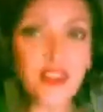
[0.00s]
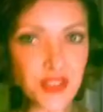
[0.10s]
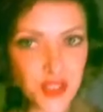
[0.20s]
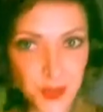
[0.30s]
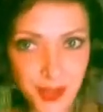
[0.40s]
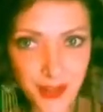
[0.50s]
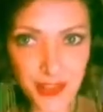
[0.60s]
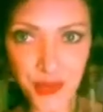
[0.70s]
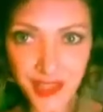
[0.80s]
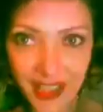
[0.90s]
there's
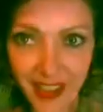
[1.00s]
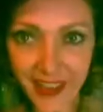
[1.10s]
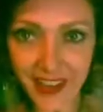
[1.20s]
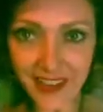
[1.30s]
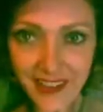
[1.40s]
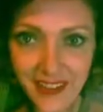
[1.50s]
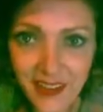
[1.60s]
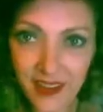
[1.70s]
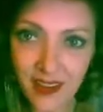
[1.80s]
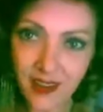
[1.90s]
spiritual healing
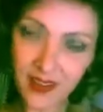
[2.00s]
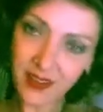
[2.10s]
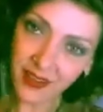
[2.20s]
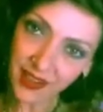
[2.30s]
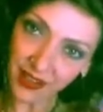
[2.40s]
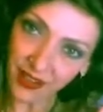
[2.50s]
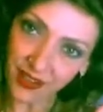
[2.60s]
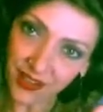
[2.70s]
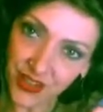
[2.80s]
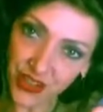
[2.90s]

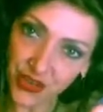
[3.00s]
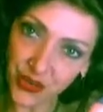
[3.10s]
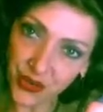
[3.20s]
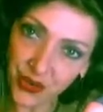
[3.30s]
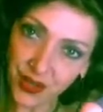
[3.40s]
here too.